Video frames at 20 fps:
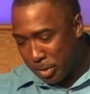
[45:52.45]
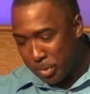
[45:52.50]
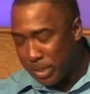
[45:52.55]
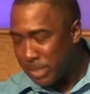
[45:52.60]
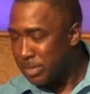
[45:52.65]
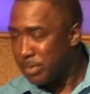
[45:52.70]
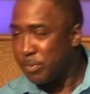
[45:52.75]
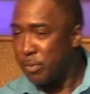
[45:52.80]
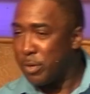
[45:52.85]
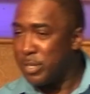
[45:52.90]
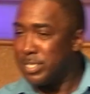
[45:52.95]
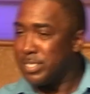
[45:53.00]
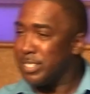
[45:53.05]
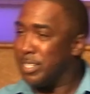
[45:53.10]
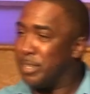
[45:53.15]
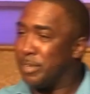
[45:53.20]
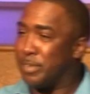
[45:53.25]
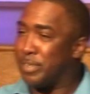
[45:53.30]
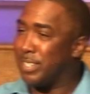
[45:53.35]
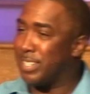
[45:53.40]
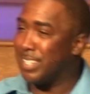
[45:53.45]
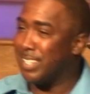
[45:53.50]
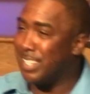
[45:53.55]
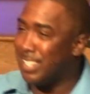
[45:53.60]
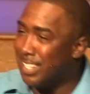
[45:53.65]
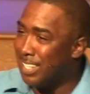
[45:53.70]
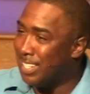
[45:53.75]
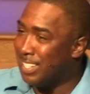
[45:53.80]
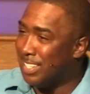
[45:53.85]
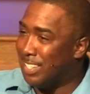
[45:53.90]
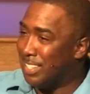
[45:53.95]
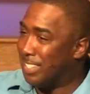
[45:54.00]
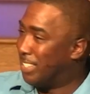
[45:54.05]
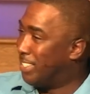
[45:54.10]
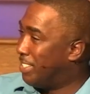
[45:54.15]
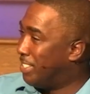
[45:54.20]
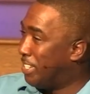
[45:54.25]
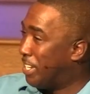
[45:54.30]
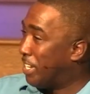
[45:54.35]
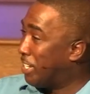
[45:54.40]
that question for yourself.
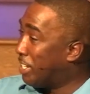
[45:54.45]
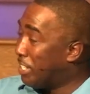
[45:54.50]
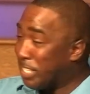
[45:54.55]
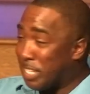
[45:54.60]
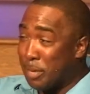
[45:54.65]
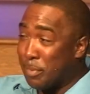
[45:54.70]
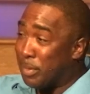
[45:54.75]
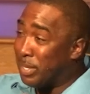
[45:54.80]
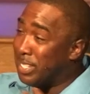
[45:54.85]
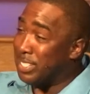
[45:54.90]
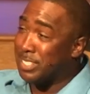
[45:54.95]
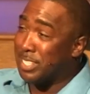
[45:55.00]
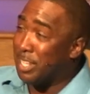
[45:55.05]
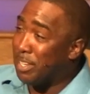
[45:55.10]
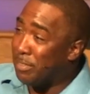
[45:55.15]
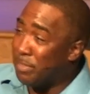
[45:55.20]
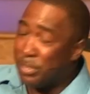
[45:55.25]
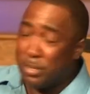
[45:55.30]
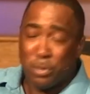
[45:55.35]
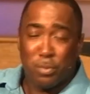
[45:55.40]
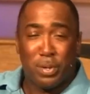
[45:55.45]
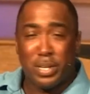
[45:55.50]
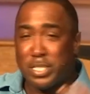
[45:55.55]
You need to look at what he's giving you,